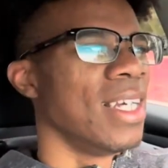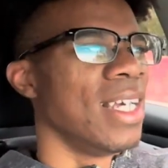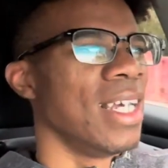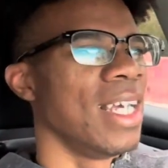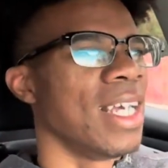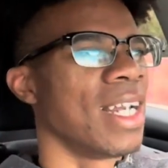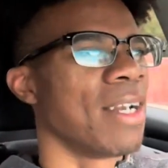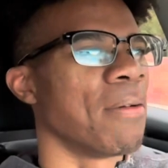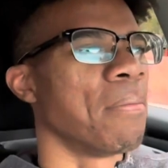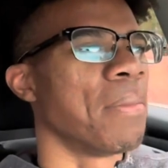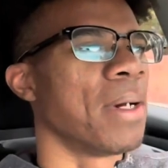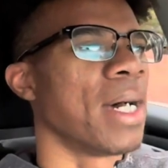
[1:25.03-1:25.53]

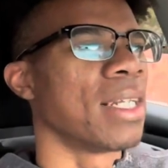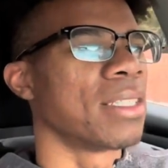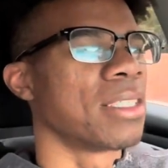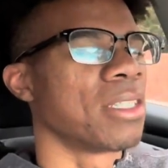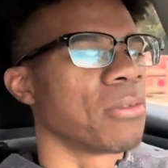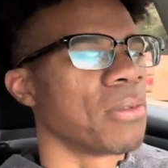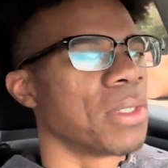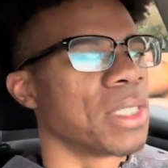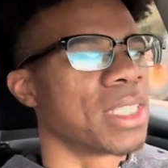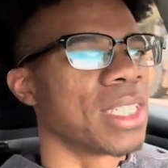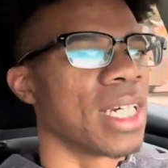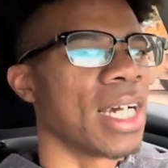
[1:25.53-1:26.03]
And I'm about to
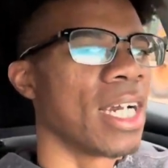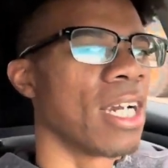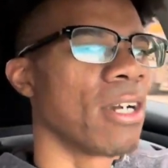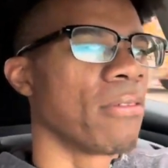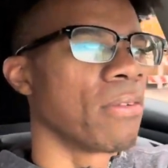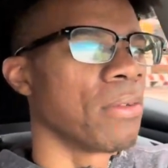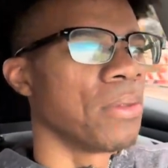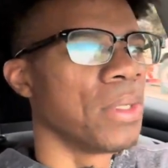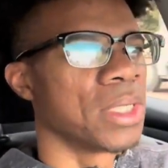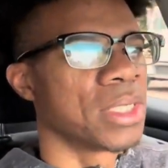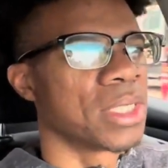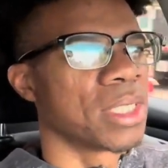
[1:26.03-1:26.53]
retire
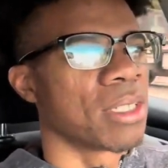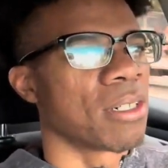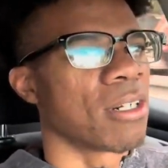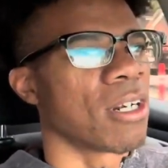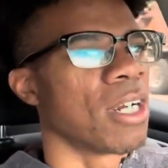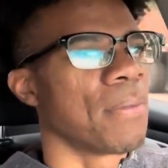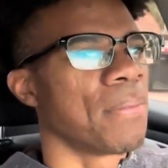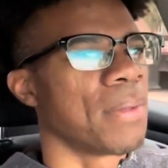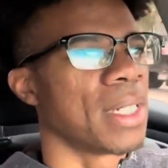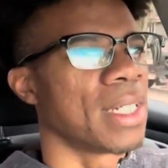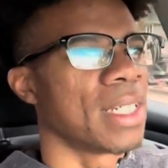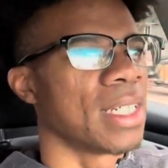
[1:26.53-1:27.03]
from
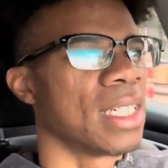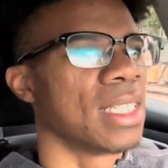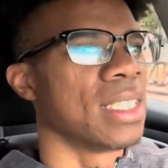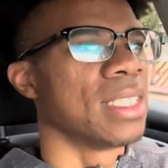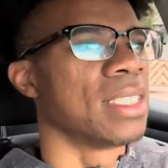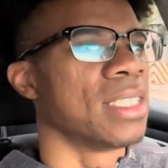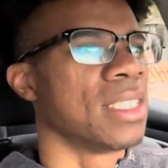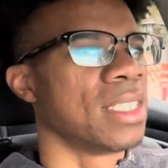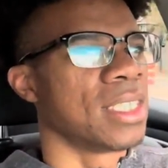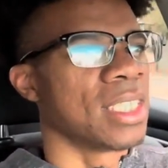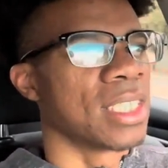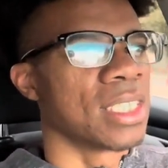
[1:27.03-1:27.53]
Instacart
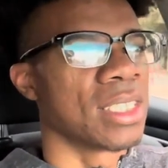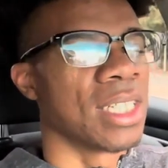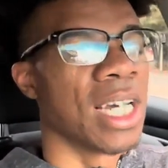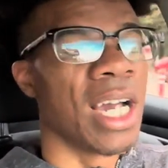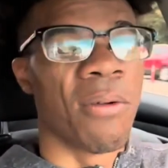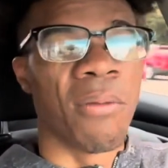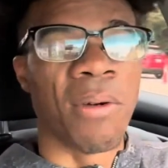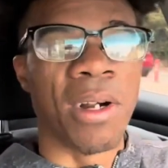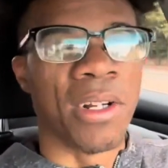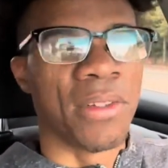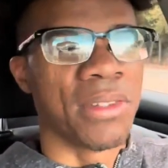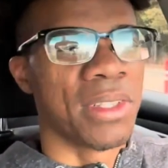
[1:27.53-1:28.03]
because it's just
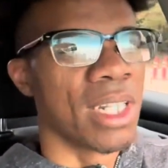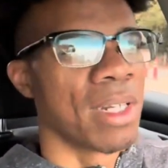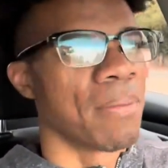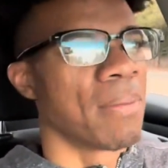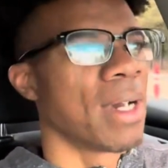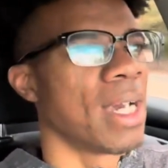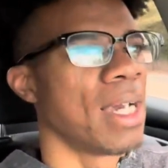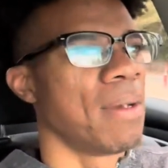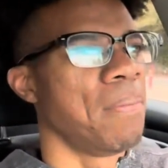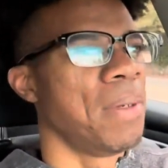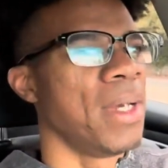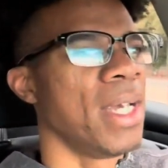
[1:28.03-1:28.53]
not worth it, in
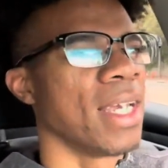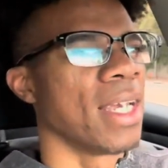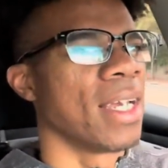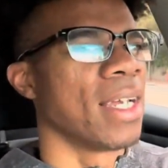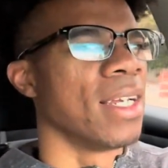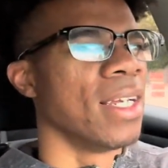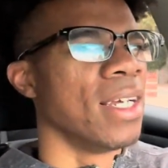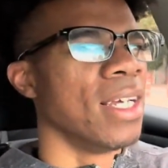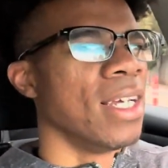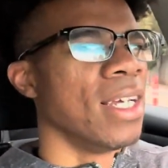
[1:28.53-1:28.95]
my opinion.